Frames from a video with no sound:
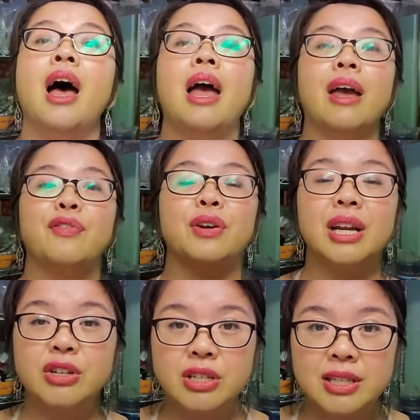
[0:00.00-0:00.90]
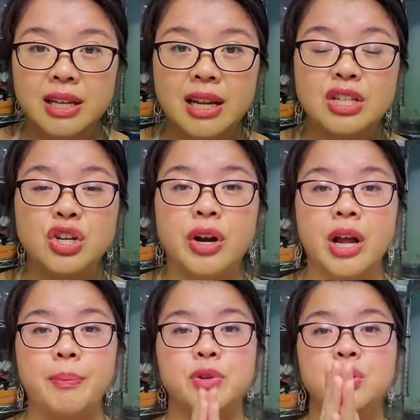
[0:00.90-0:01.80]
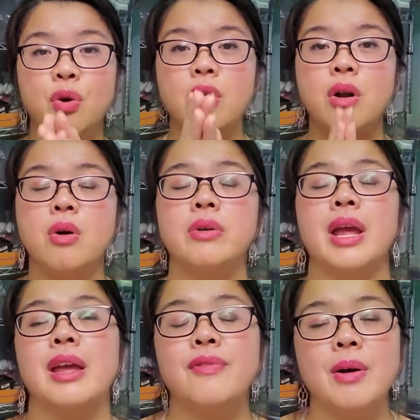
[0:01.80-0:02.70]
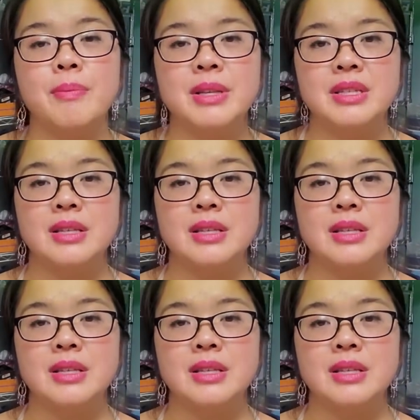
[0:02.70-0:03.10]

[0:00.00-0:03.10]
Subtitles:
If you're interested in starting up your own Avon business